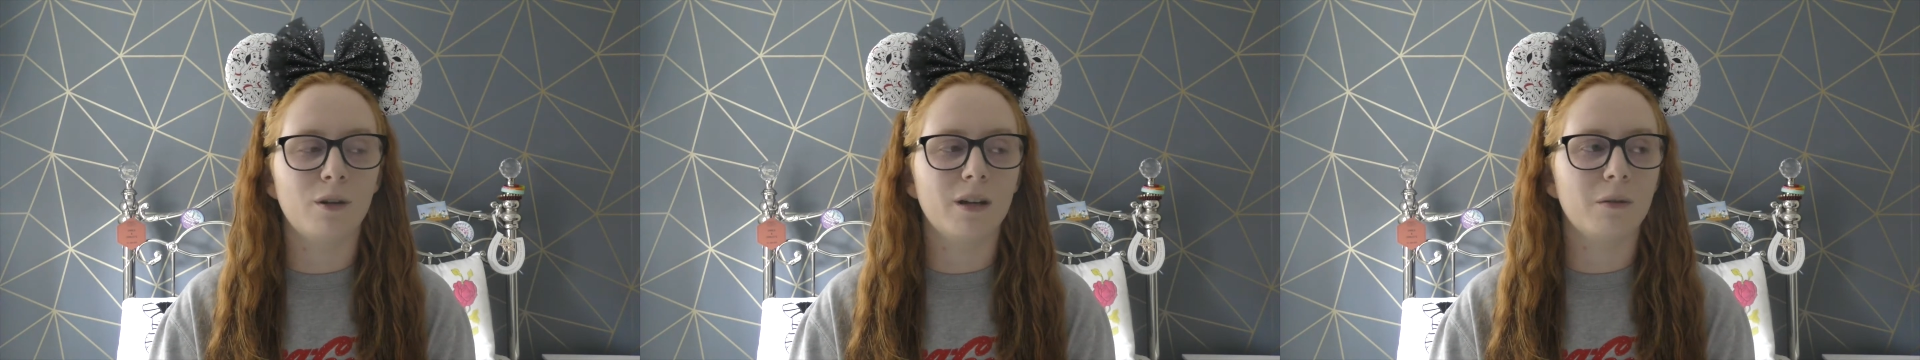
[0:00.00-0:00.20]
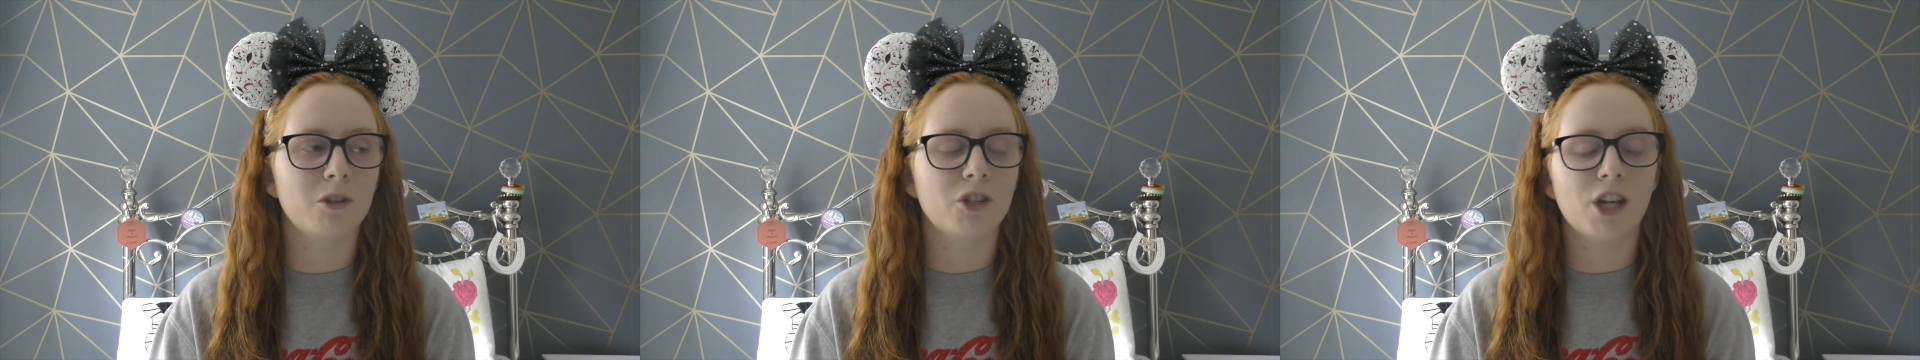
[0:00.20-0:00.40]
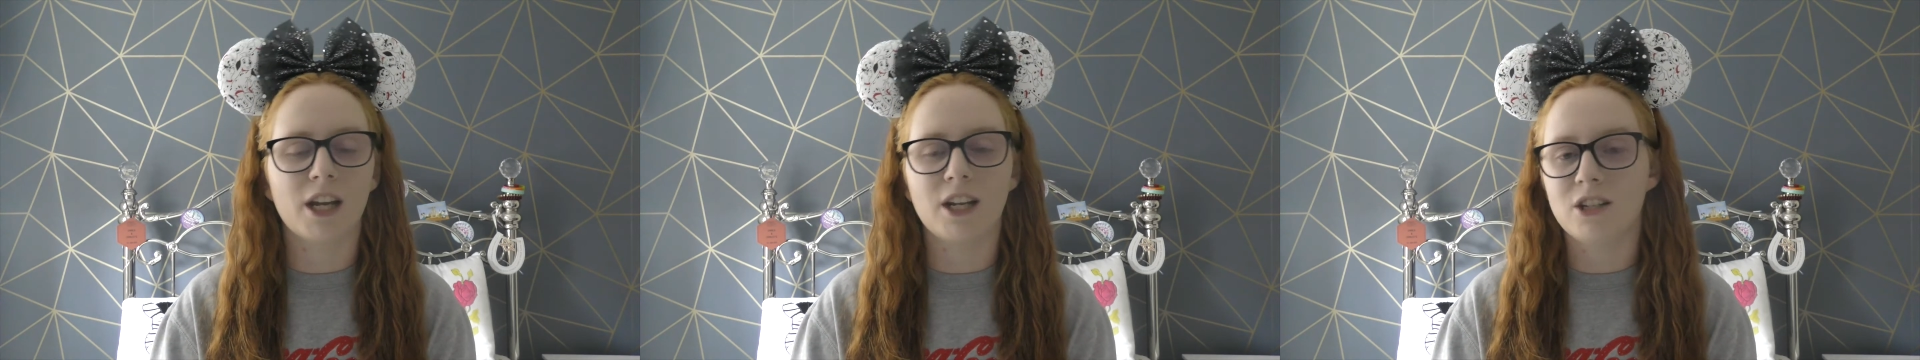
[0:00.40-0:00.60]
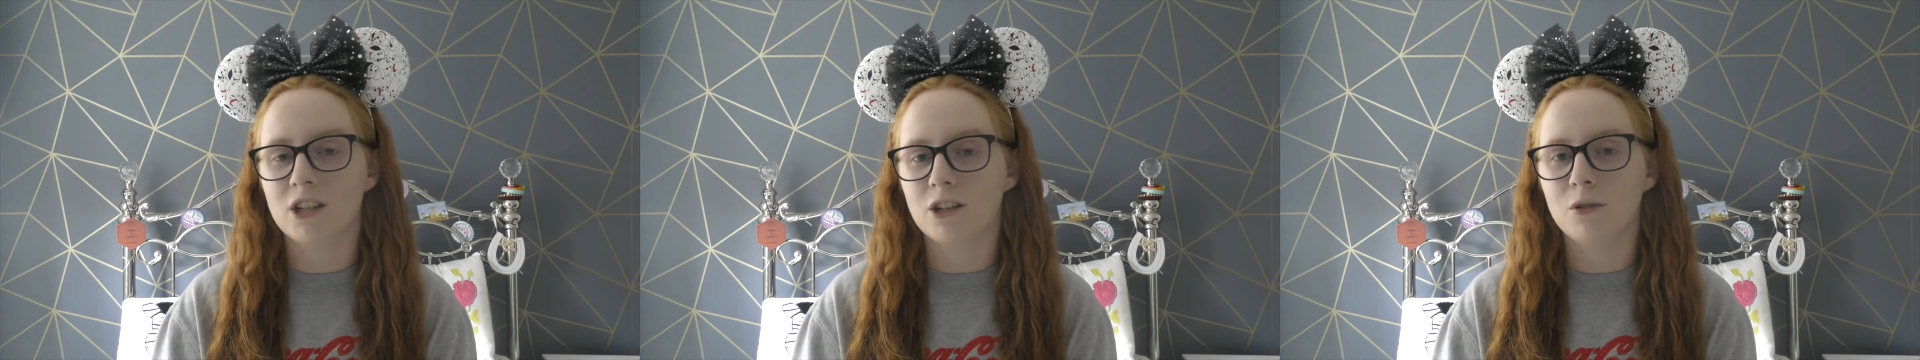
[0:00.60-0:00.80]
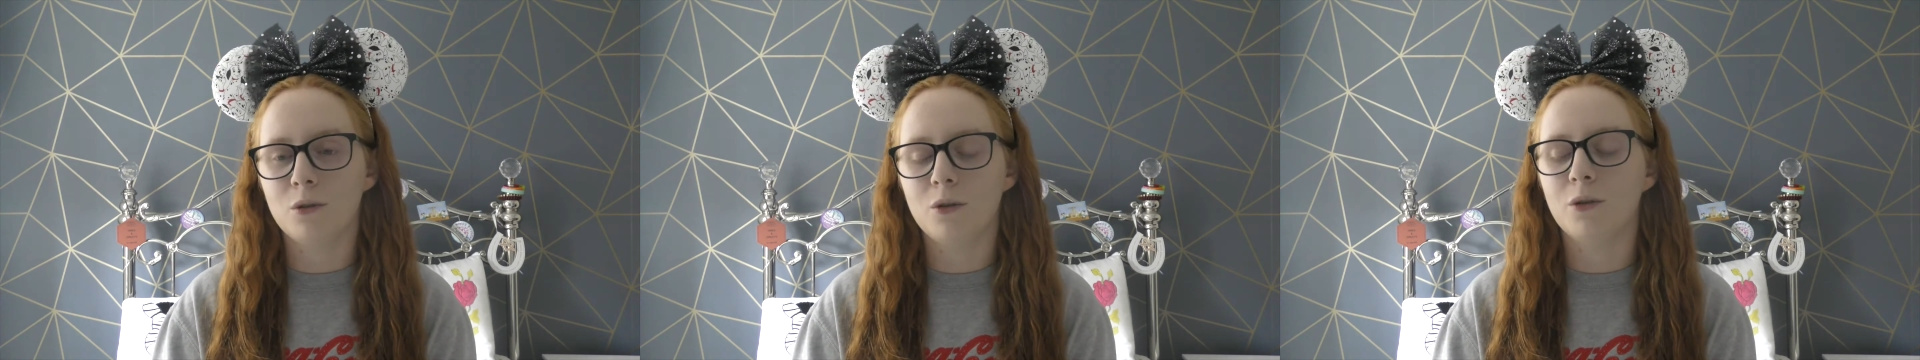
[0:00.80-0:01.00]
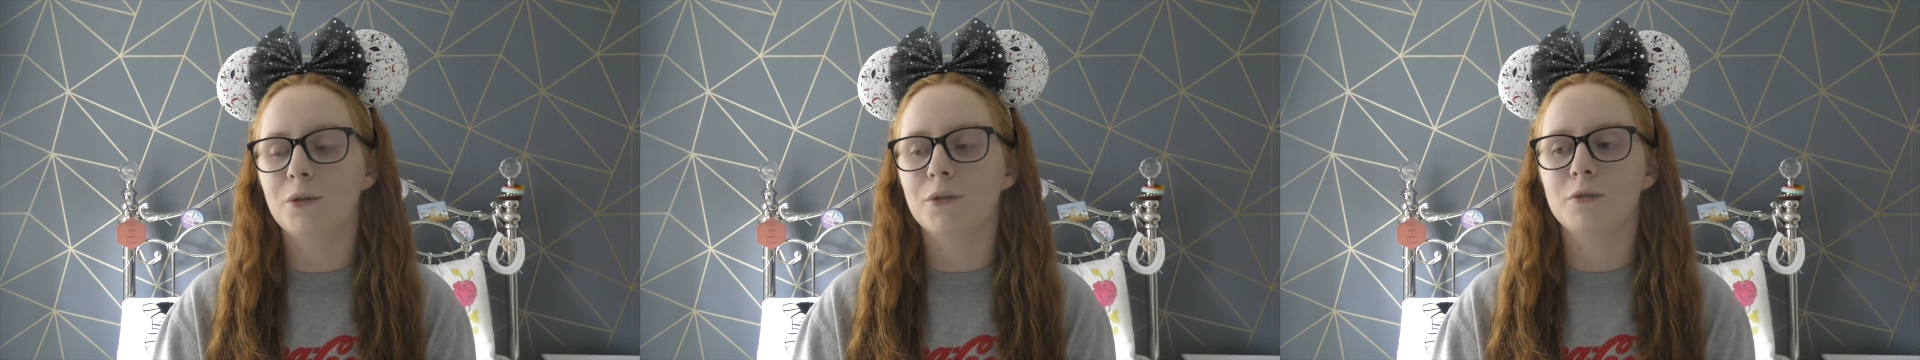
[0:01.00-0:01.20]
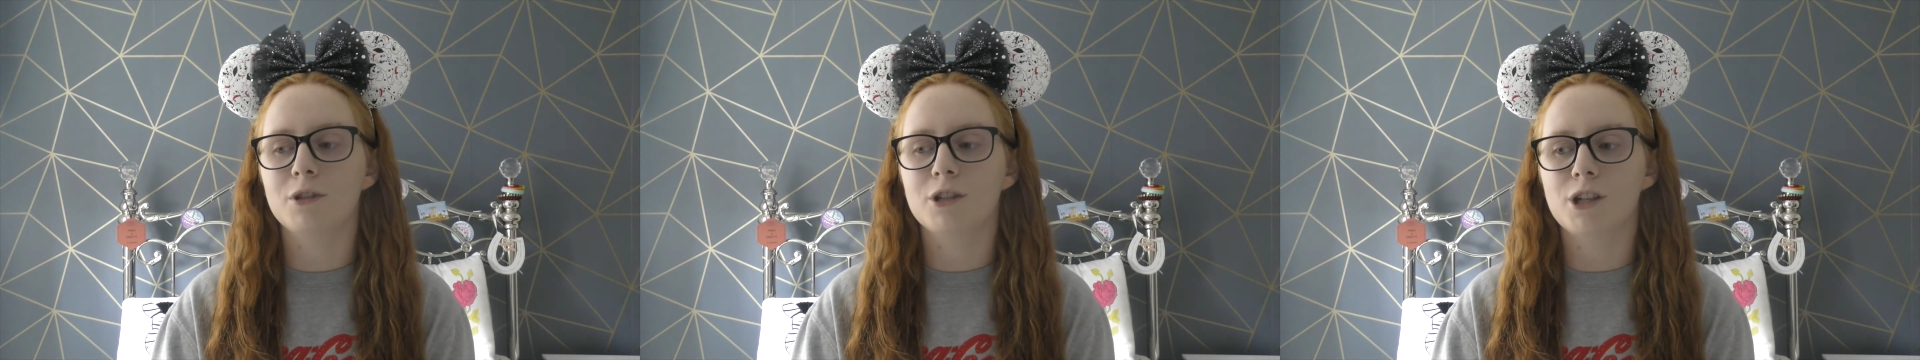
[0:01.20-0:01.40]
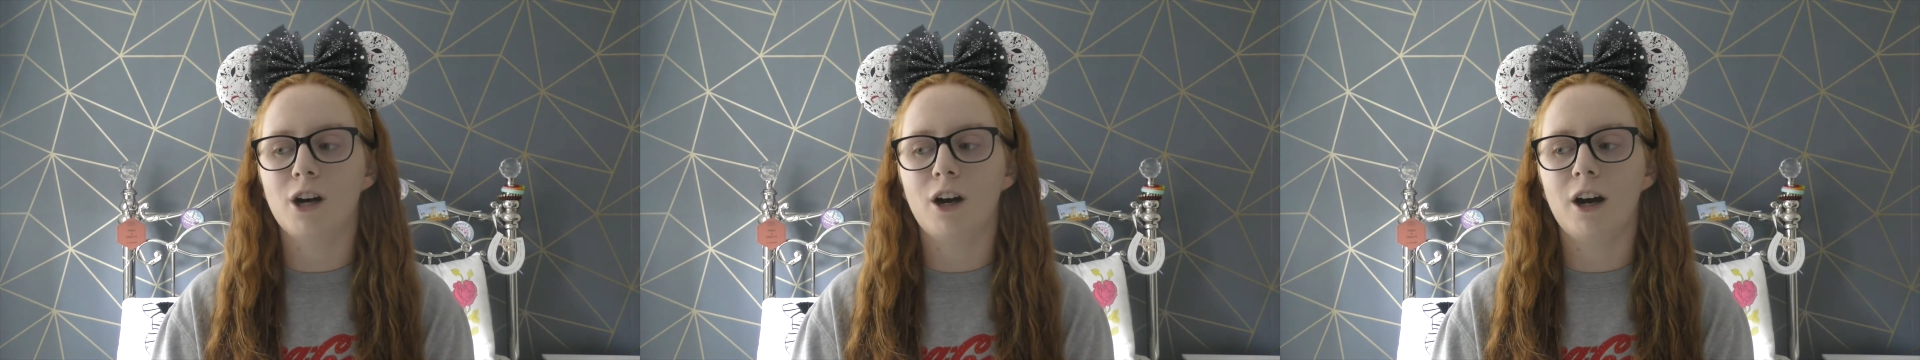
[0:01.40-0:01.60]
It was changing course all the
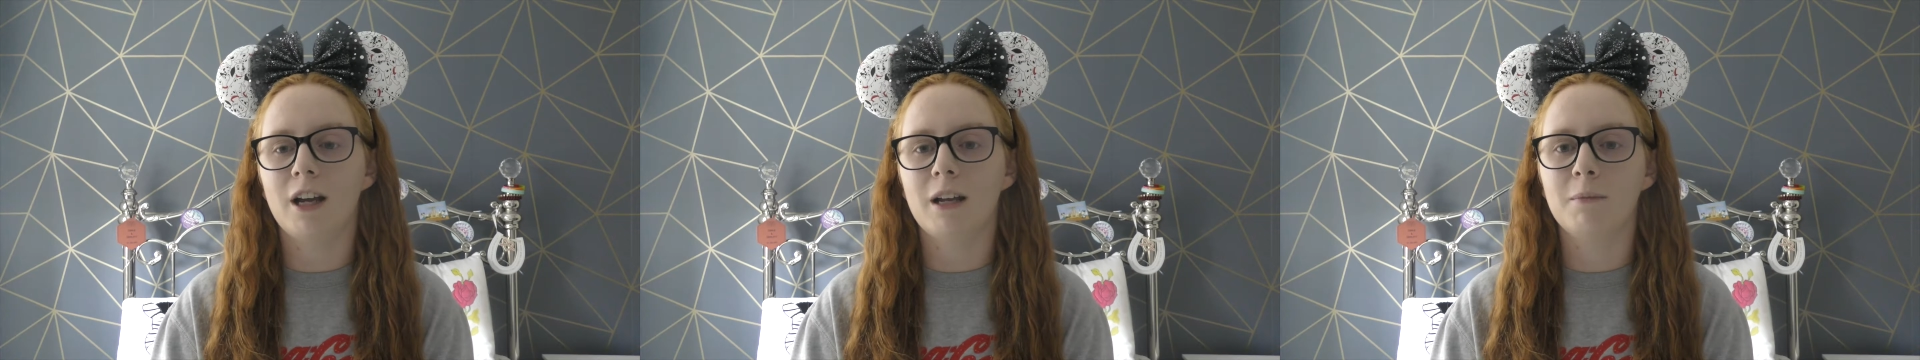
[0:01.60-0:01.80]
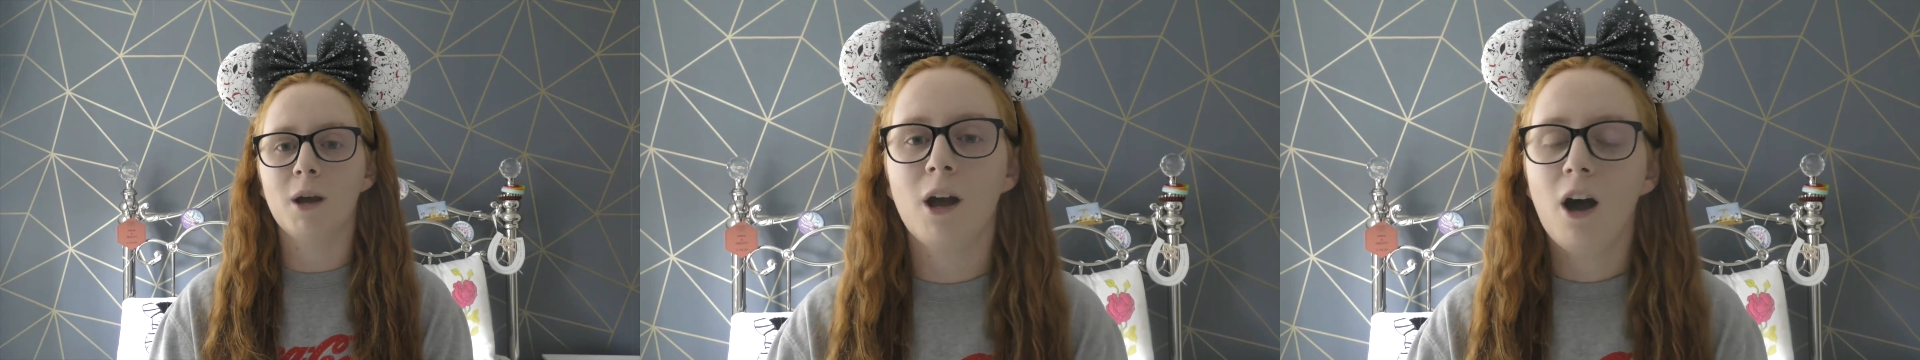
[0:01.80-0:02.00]
time.